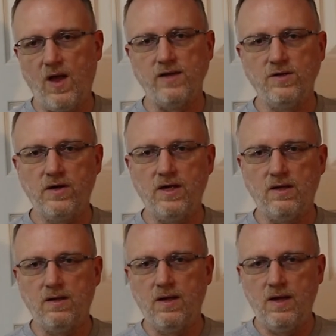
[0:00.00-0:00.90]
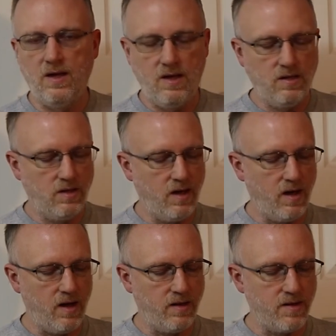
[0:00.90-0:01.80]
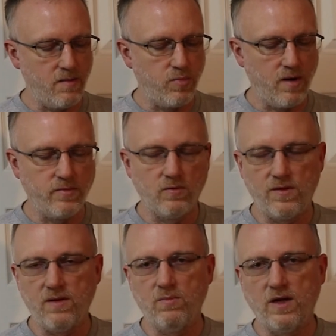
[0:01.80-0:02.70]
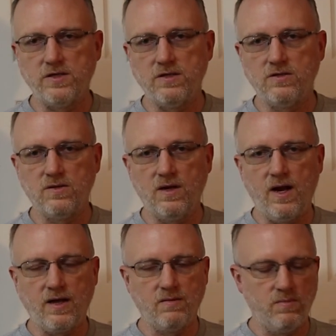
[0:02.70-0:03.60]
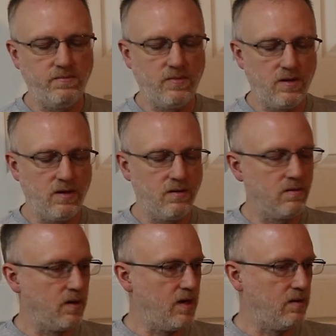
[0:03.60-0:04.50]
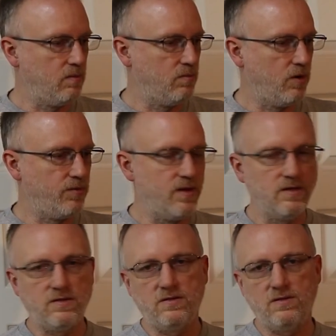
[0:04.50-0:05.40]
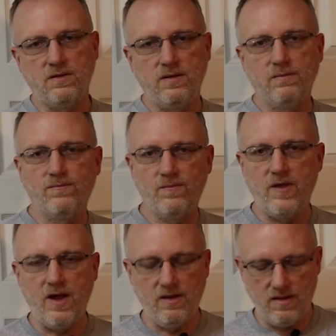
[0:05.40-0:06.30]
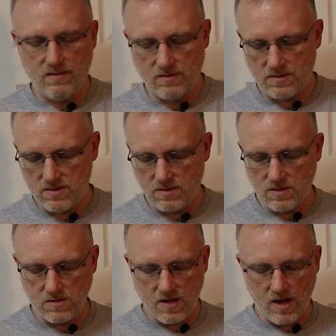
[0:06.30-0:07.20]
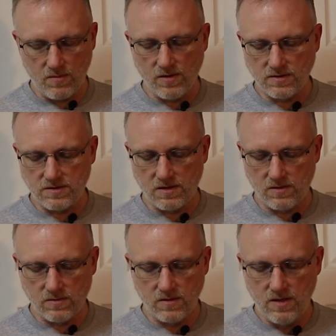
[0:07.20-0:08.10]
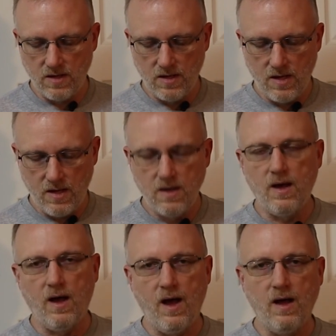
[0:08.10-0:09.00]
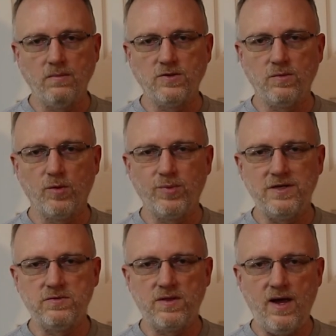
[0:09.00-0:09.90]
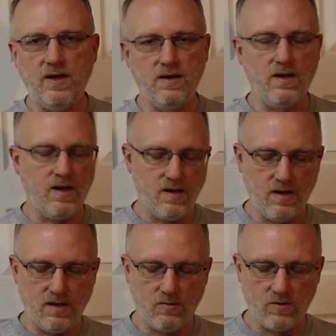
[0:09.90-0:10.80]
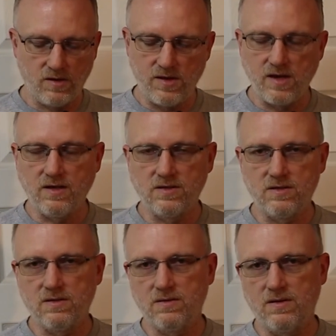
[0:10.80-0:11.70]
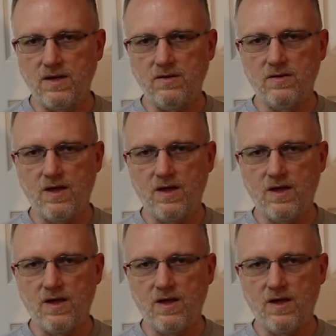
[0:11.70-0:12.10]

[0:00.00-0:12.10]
I took it. Uh, that brought me within budget so that I could get both this and the new camera. So uh, I'm super pleased with that. And I want to thank, thank you